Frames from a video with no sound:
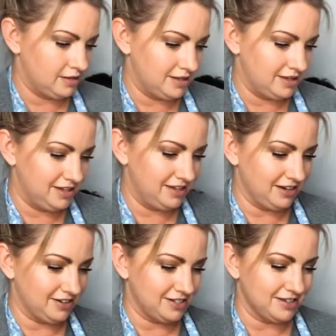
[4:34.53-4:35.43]

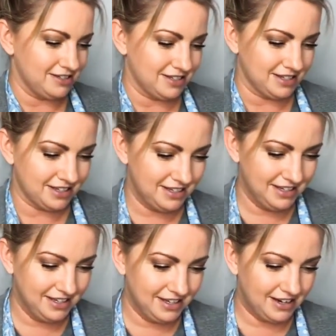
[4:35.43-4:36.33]
You're so silly.
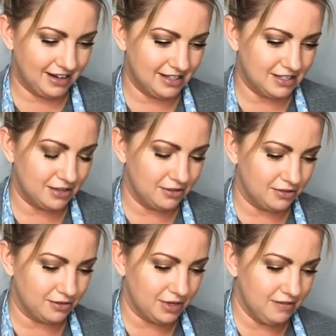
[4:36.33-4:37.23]
All right, so
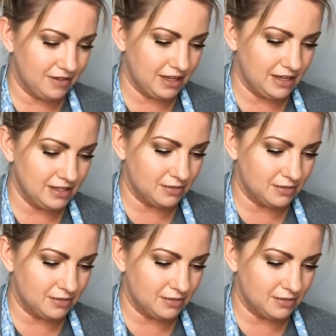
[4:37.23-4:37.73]
3 of these.